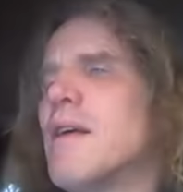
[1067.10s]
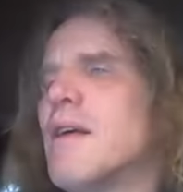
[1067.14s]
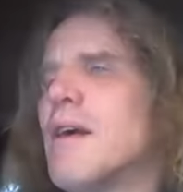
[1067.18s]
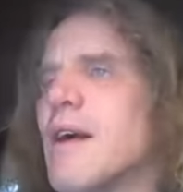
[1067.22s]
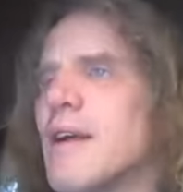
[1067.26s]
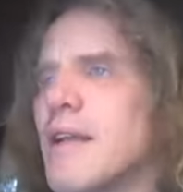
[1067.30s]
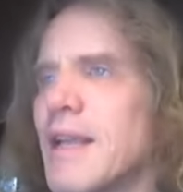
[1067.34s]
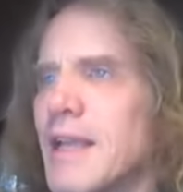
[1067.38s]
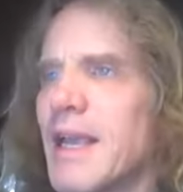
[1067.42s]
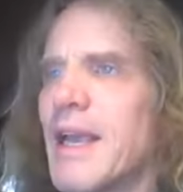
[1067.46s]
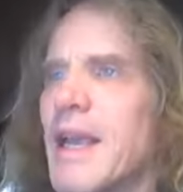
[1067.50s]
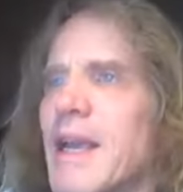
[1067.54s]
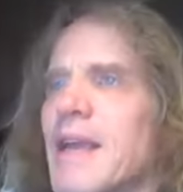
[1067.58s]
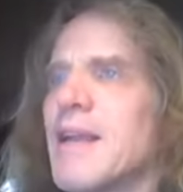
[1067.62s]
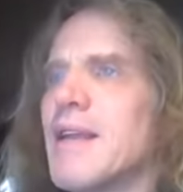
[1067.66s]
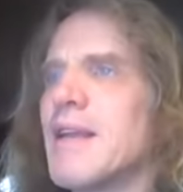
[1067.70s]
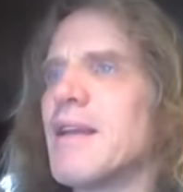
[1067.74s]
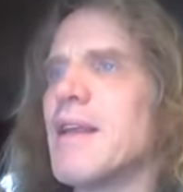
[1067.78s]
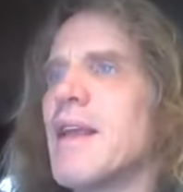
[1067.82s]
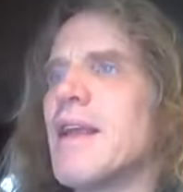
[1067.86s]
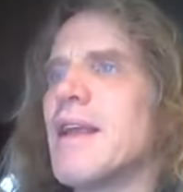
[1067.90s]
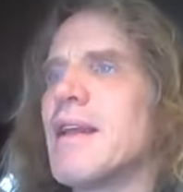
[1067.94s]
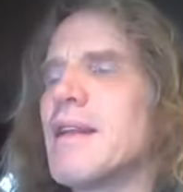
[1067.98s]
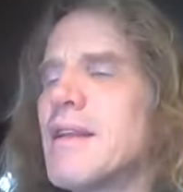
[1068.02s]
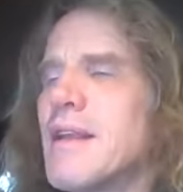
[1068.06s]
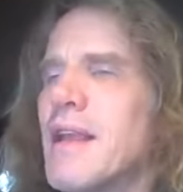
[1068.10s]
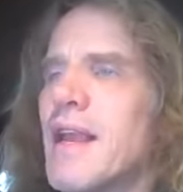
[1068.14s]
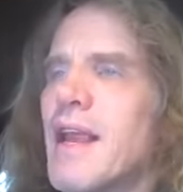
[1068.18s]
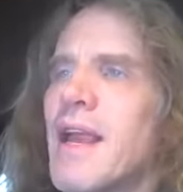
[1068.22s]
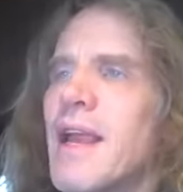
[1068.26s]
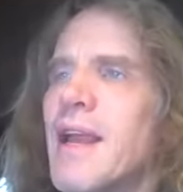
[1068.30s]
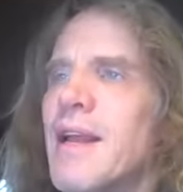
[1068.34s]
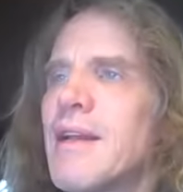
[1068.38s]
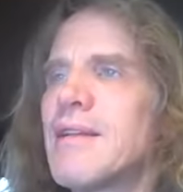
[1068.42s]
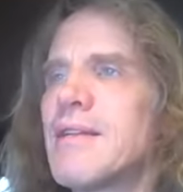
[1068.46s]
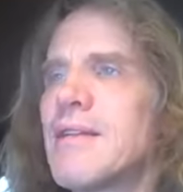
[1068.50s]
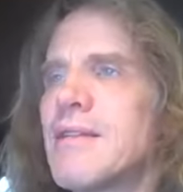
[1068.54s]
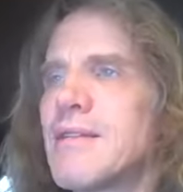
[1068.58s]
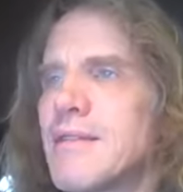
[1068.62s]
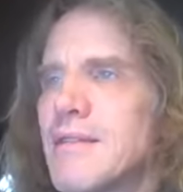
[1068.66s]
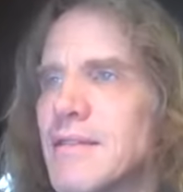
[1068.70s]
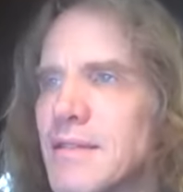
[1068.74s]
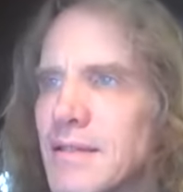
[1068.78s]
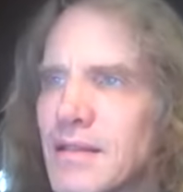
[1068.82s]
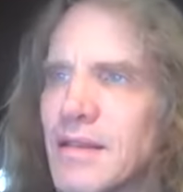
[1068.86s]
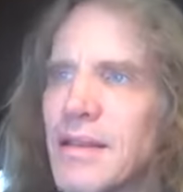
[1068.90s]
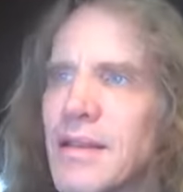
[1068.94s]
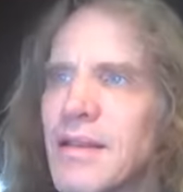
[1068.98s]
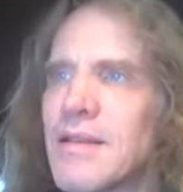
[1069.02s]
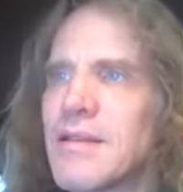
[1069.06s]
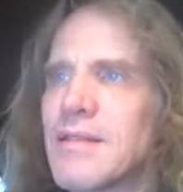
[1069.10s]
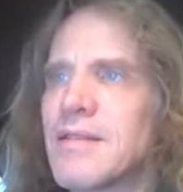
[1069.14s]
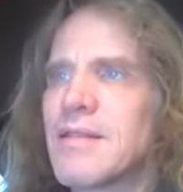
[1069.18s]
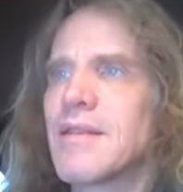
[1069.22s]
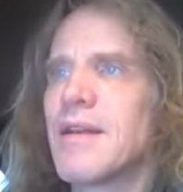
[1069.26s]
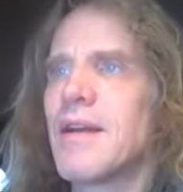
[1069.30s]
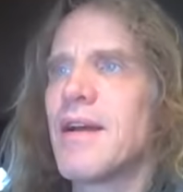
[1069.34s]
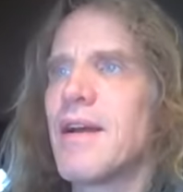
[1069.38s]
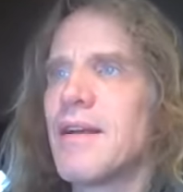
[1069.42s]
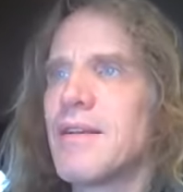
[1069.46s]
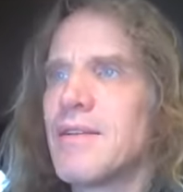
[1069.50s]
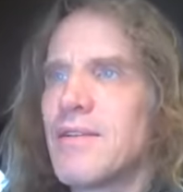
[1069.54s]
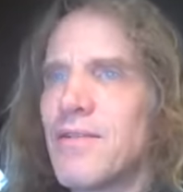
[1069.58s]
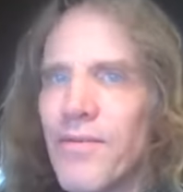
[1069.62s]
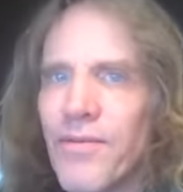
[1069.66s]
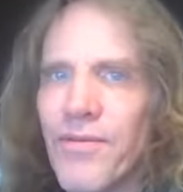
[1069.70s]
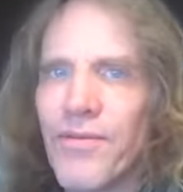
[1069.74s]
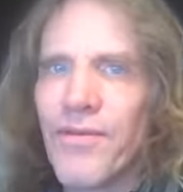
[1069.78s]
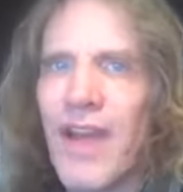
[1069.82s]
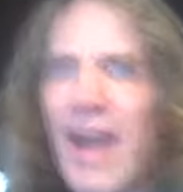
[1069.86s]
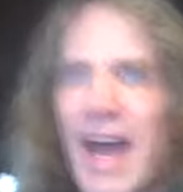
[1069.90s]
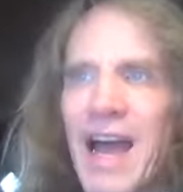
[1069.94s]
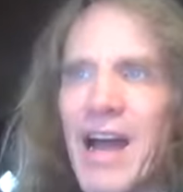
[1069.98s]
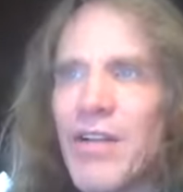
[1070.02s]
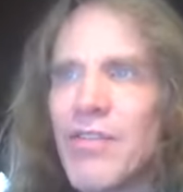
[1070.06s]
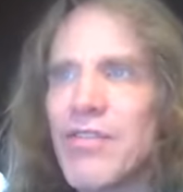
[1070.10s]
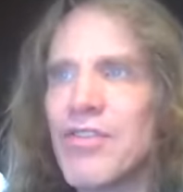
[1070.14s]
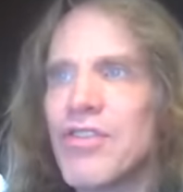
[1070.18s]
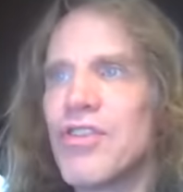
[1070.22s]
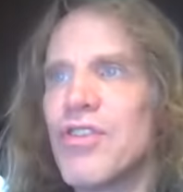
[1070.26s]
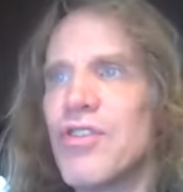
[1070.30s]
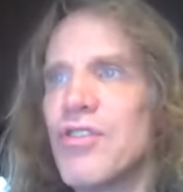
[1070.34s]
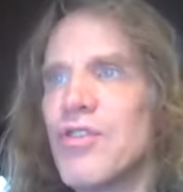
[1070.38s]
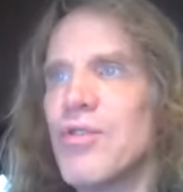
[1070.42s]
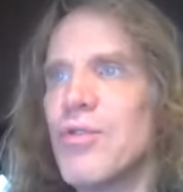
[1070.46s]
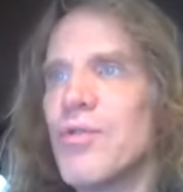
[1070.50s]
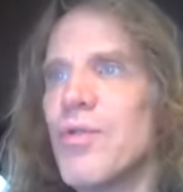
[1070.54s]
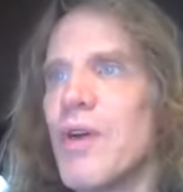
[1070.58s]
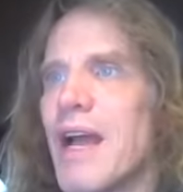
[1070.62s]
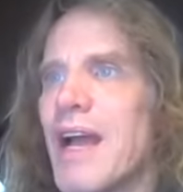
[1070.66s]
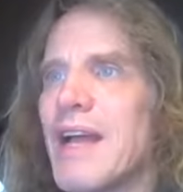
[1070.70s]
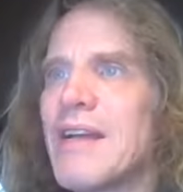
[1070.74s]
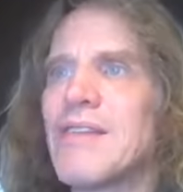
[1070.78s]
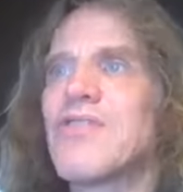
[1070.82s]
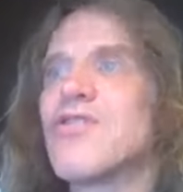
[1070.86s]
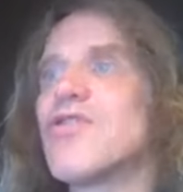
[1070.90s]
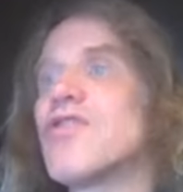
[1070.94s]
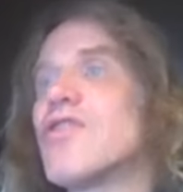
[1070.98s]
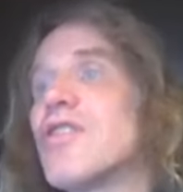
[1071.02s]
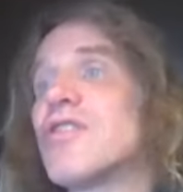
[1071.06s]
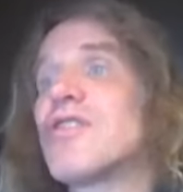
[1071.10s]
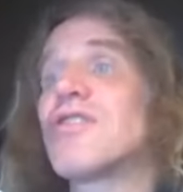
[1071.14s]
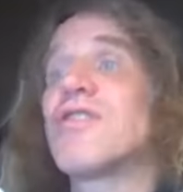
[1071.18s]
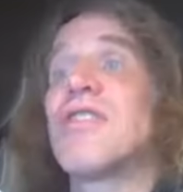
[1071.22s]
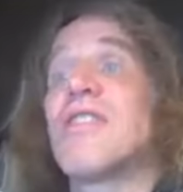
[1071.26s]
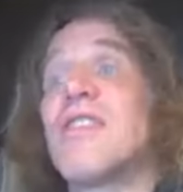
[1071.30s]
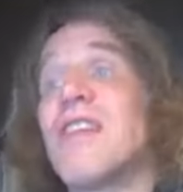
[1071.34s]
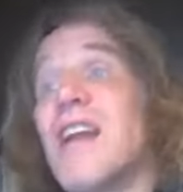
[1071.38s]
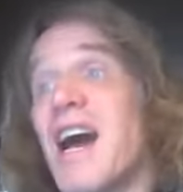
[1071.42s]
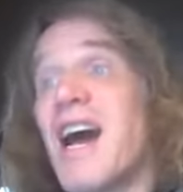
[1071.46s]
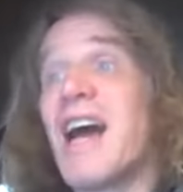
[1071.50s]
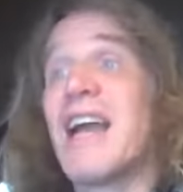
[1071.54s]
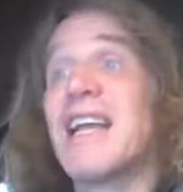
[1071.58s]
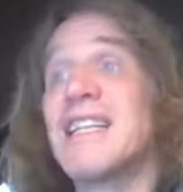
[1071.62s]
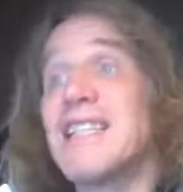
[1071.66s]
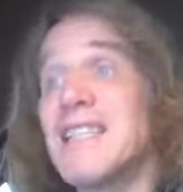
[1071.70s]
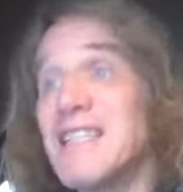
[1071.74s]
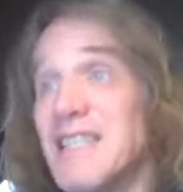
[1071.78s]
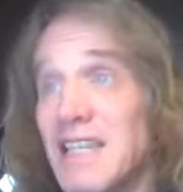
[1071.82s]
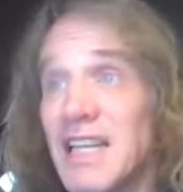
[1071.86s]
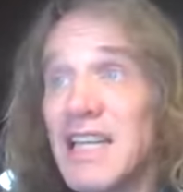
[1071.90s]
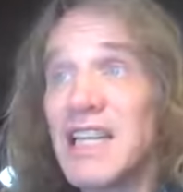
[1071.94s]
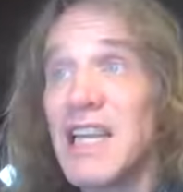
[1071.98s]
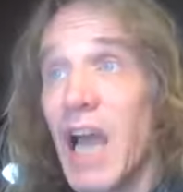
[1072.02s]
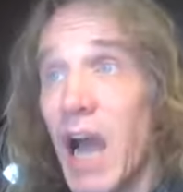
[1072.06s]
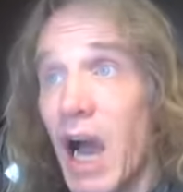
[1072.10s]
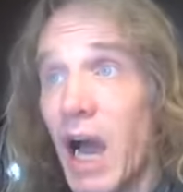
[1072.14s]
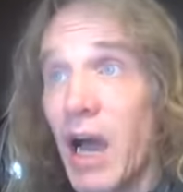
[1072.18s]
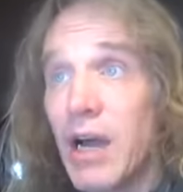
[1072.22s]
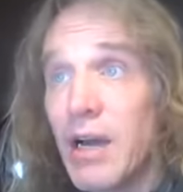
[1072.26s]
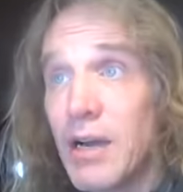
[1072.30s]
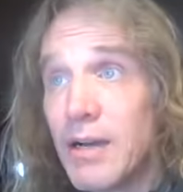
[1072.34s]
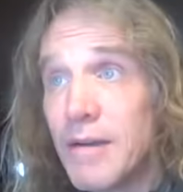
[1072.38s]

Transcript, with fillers: Again, it can't synthesize value as just an idea.